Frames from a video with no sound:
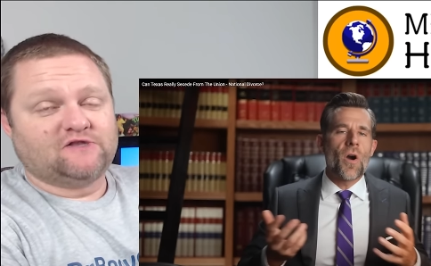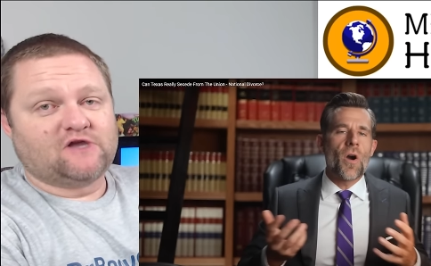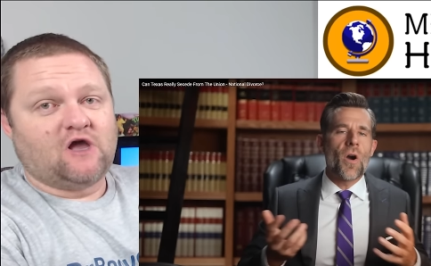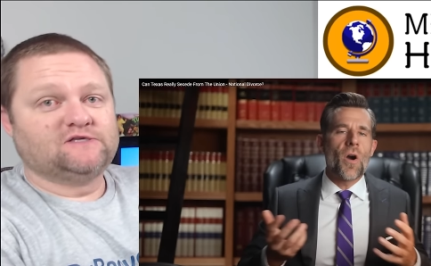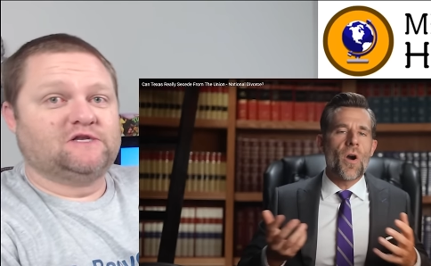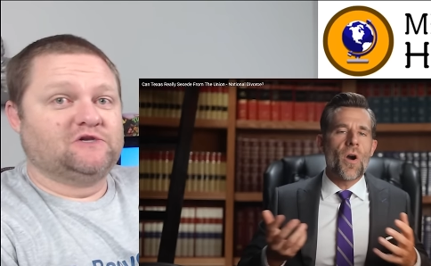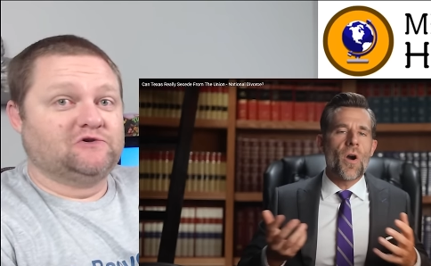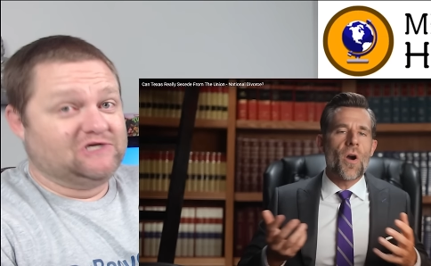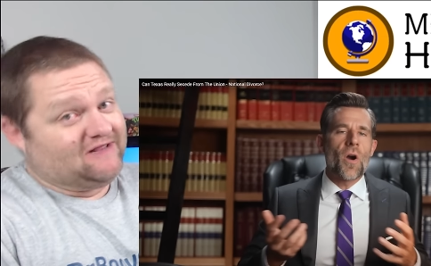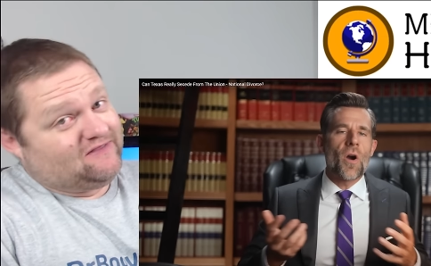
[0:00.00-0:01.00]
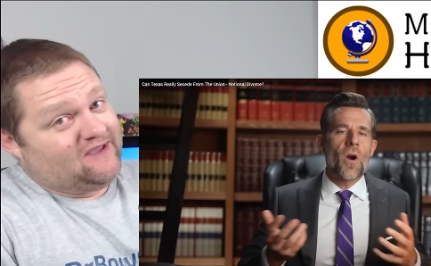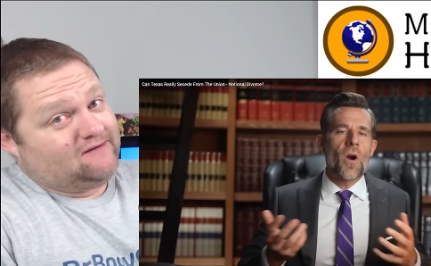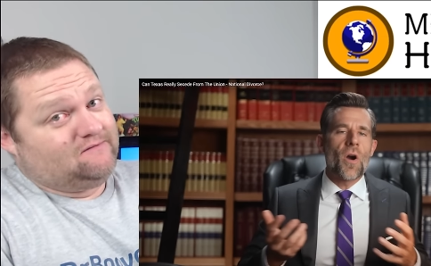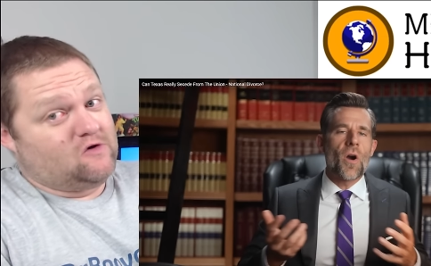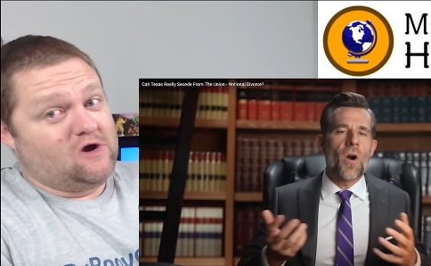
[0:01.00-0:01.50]
Speaker 1: to the Constitution. I think
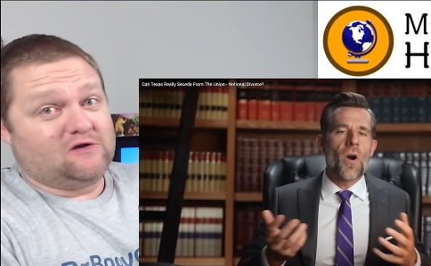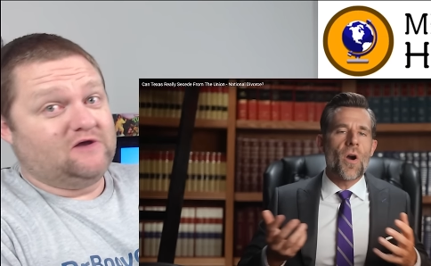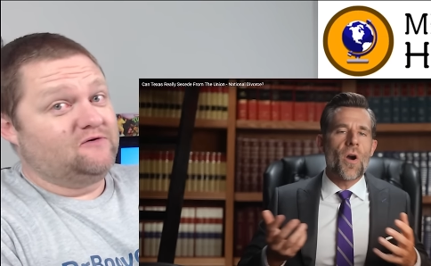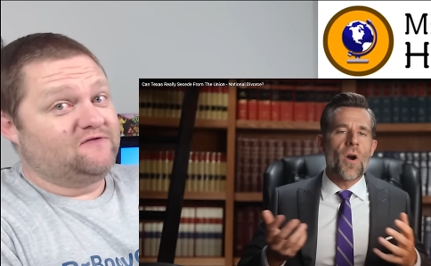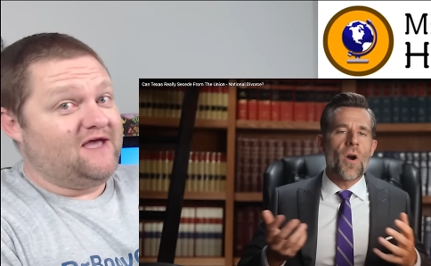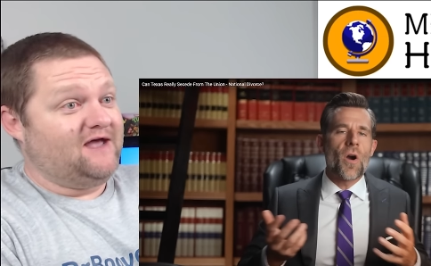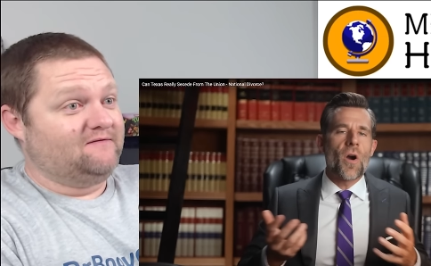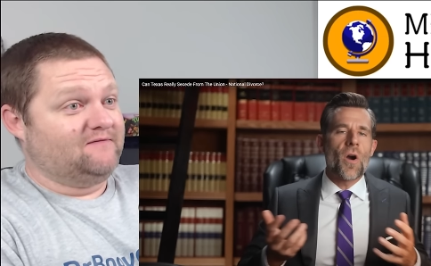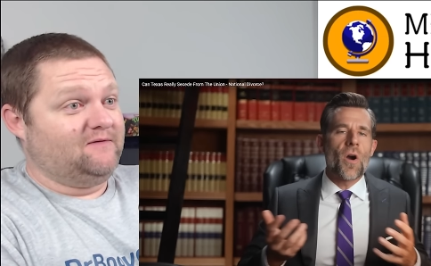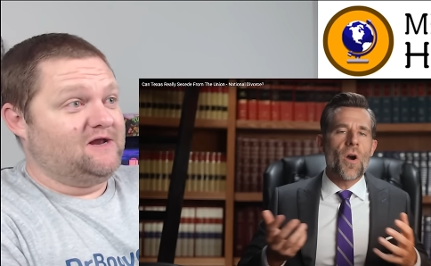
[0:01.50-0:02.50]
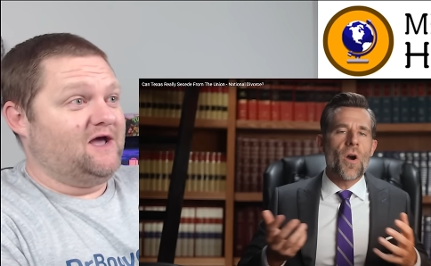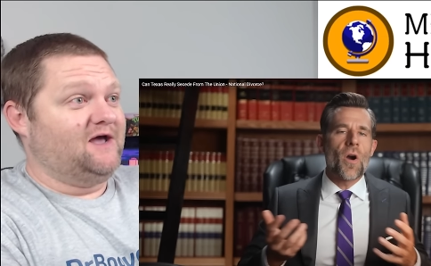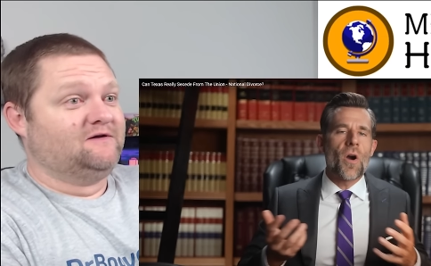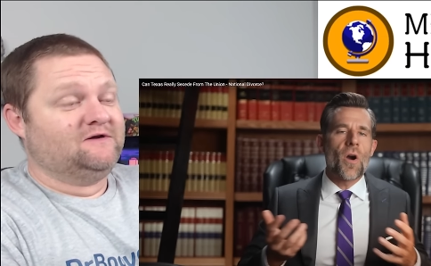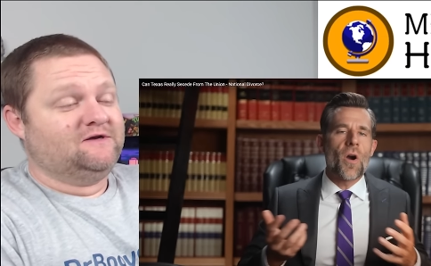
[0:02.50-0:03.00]
we're all good with that. Maybe
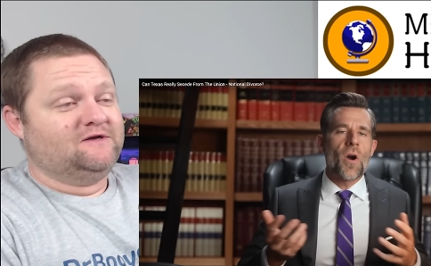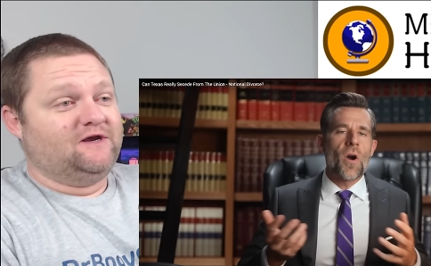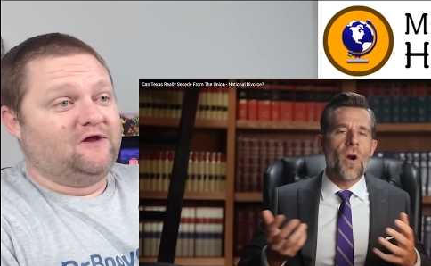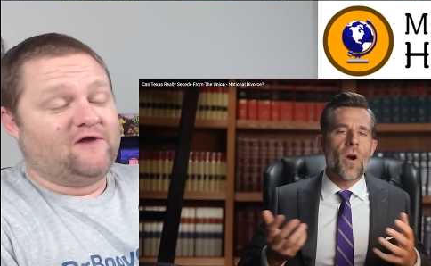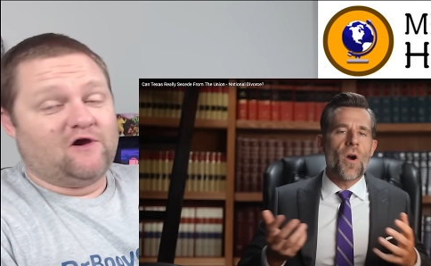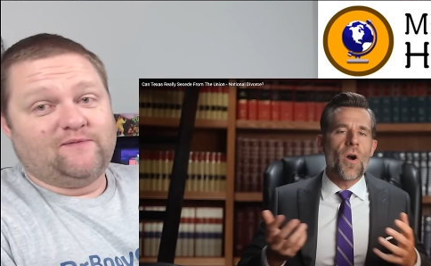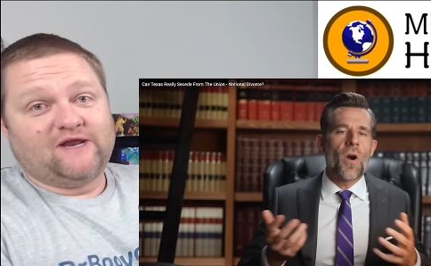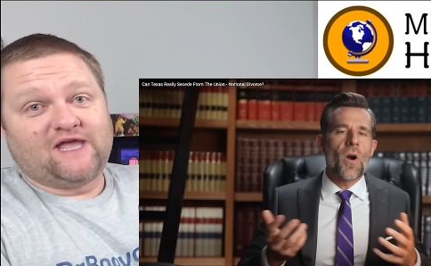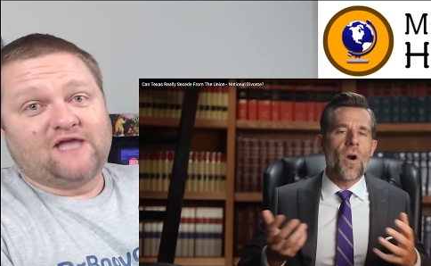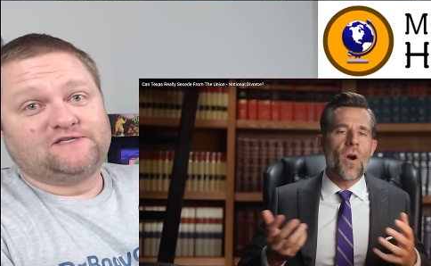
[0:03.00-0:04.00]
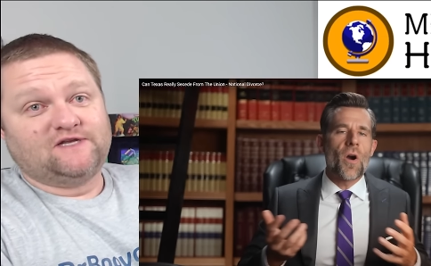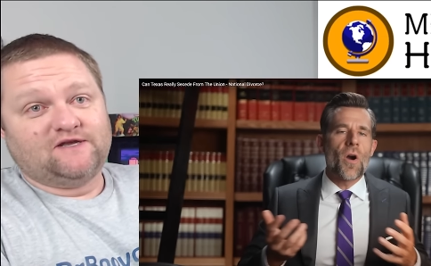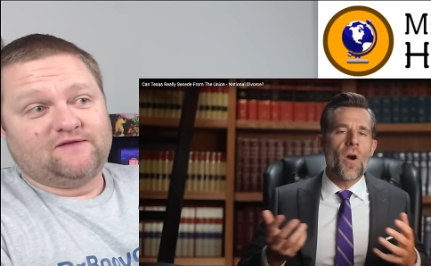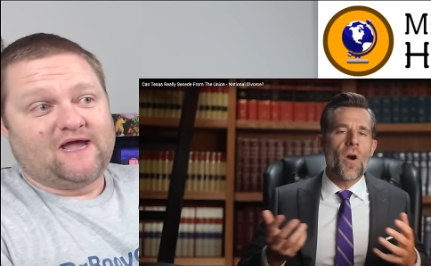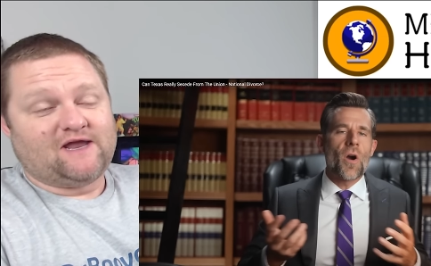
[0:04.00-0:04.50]
not. You know, the argument against
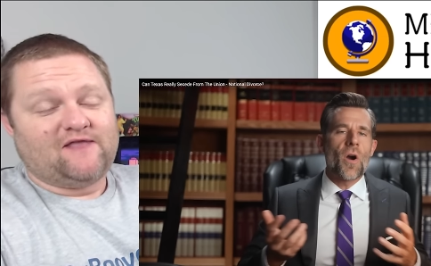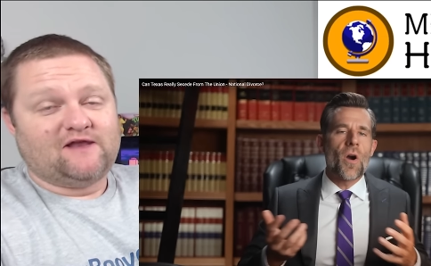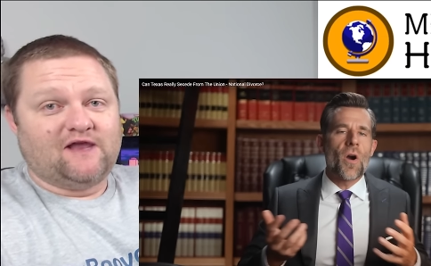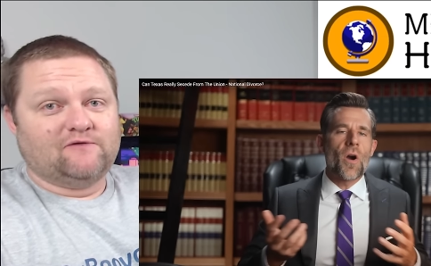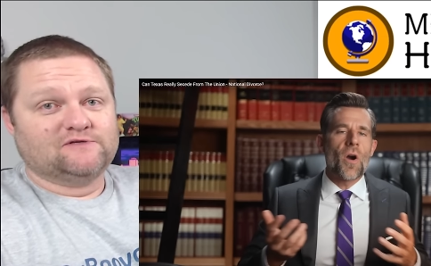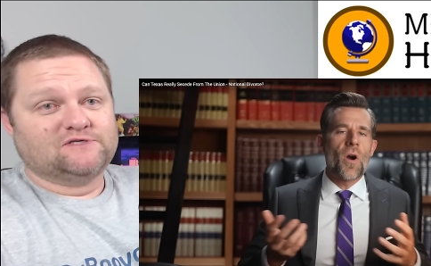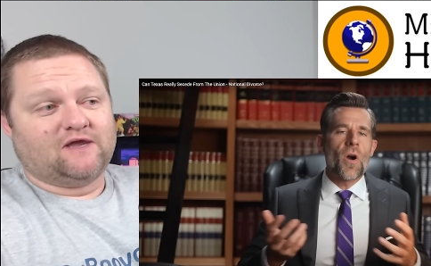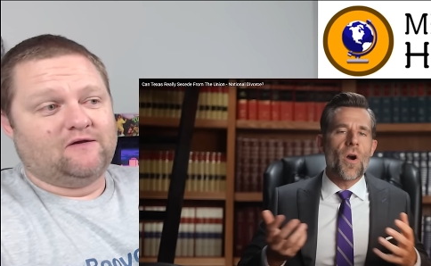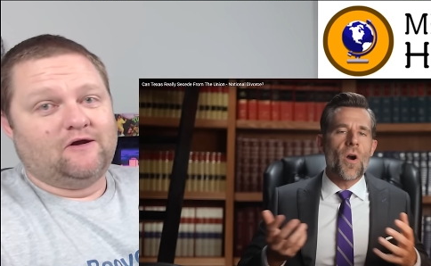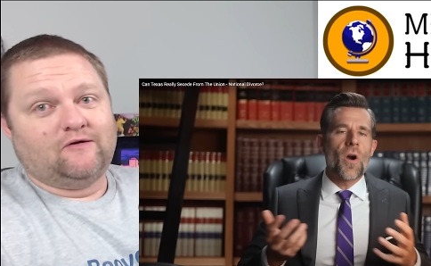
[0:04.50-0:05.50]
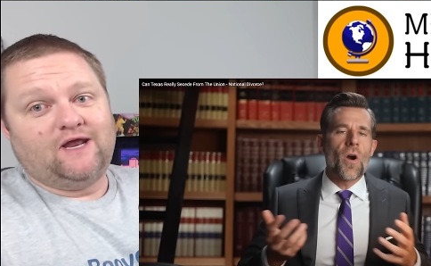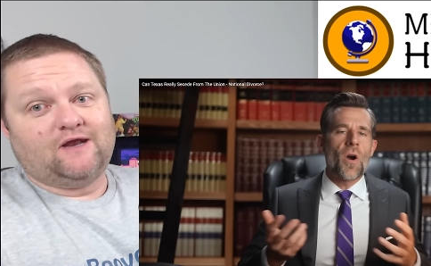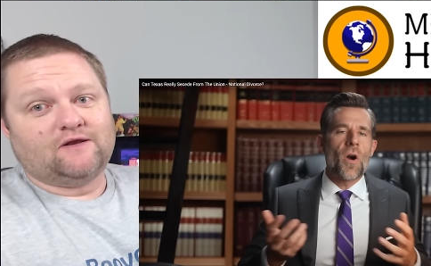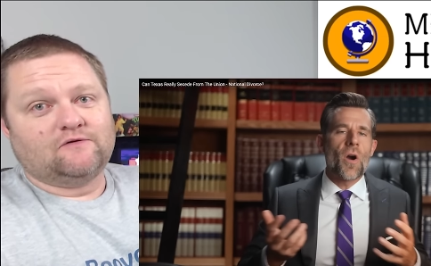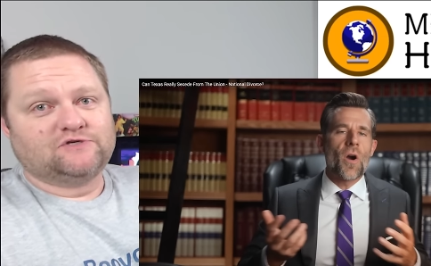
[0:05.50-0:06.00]
it back in that day was like, you don't
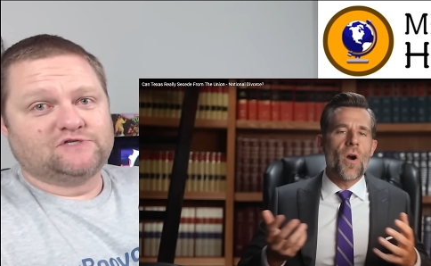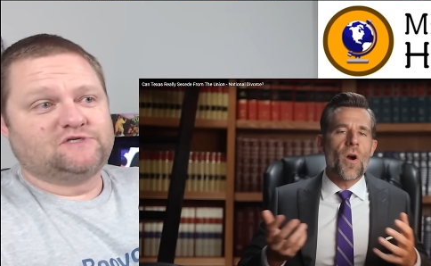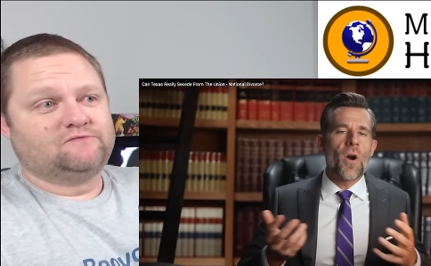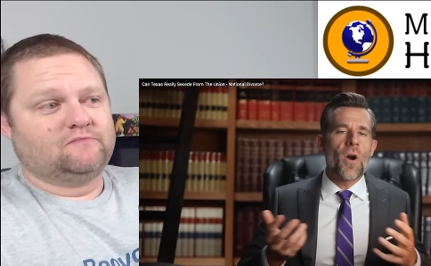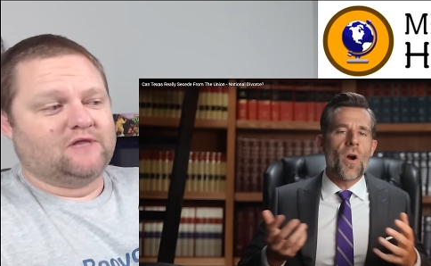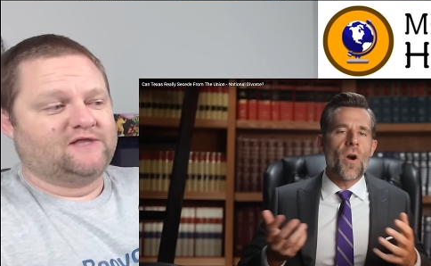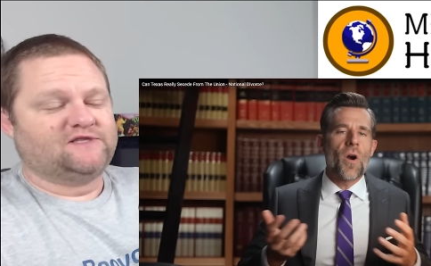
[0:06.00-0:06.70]
need it. We'll just let